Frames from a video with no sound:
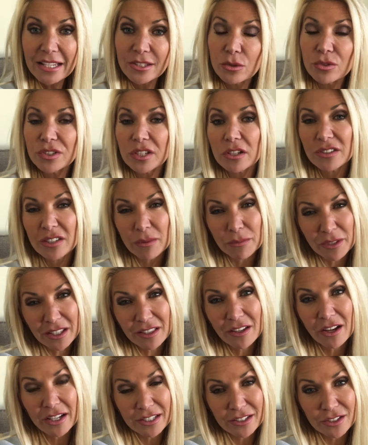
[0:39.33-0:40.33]
It's also
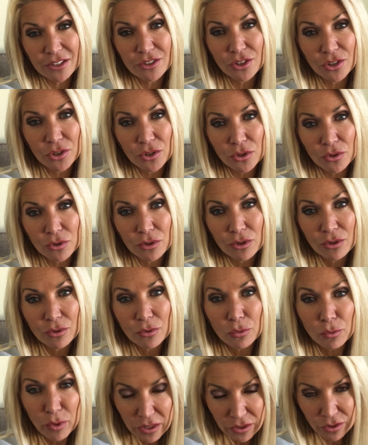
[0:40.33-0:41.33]
something nice to do
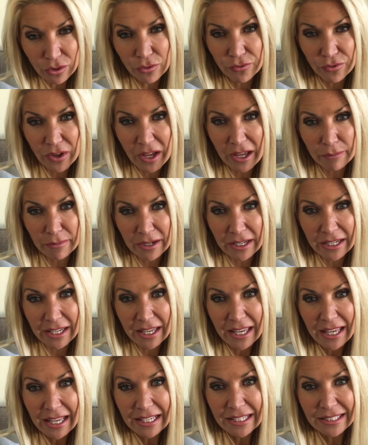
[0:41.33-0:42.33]
with your
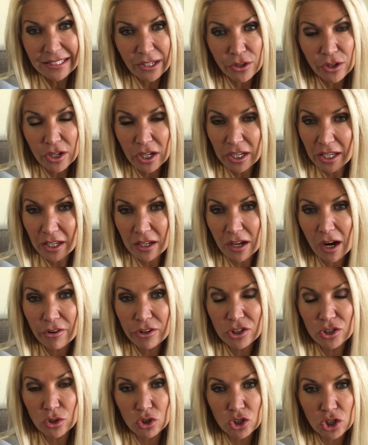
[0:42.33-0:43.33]
family. So you can
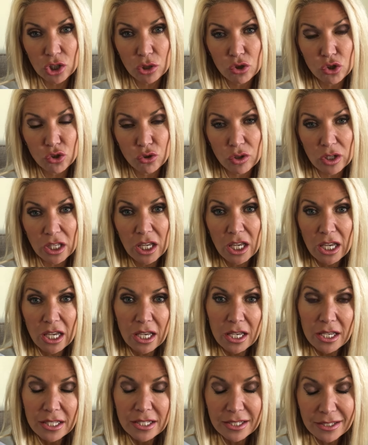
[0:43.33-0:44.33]
encourage your children
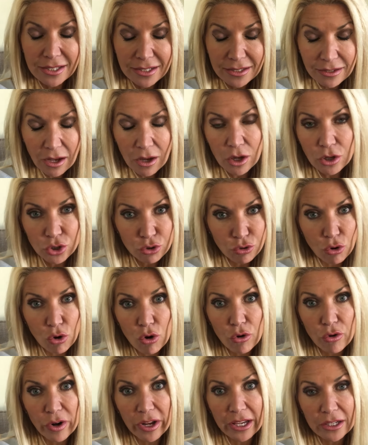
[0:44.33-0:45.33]
to start
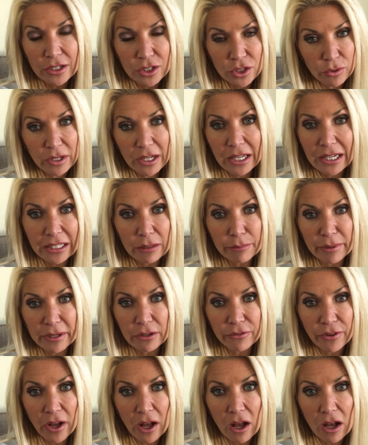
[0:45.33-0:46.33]
drawing and doing a little
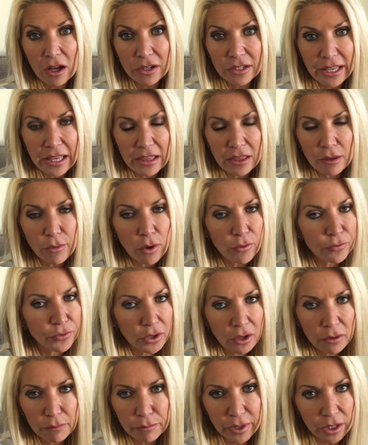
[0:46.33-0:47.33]
bit of art, get them off
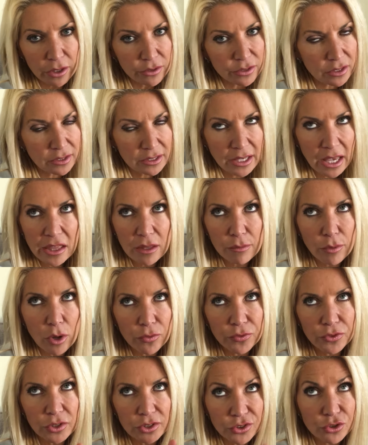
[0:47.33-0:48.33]
the computers, get them
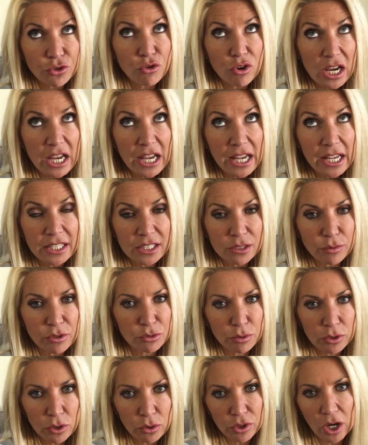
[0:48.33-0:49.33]
off the screens,
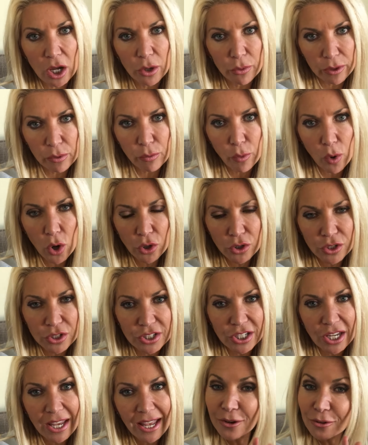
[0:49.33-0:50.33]
which we all know we
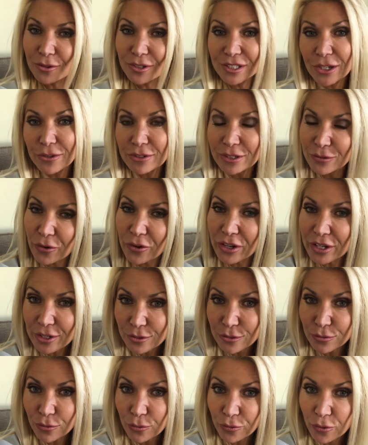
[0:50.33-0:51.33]
want. And also, it's very
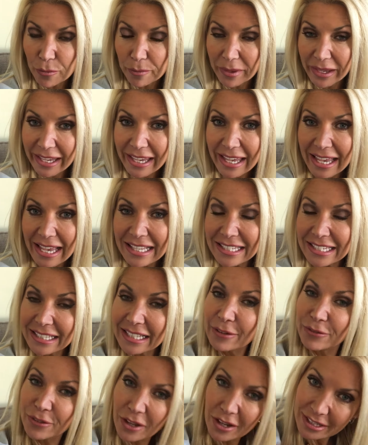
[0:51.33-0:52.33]
useful for me to
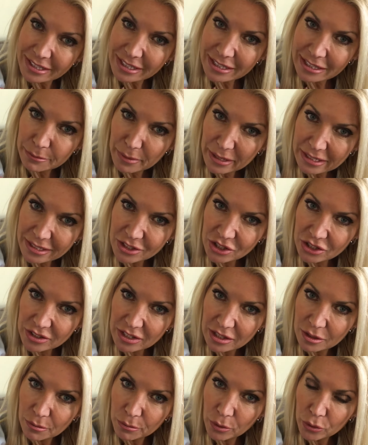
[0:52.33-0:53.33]
leave nice little
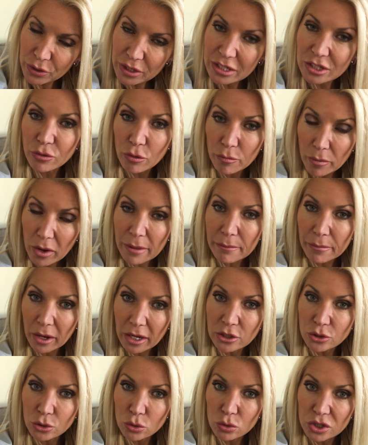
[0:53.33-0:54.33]
messages in the morning to remind
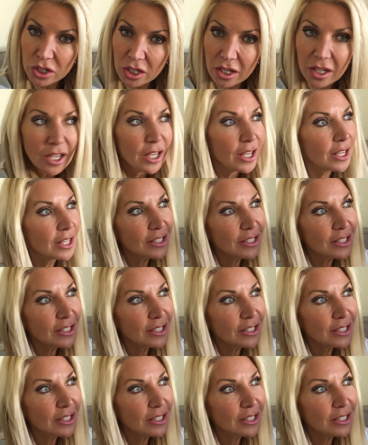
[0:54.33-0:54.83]
my daughter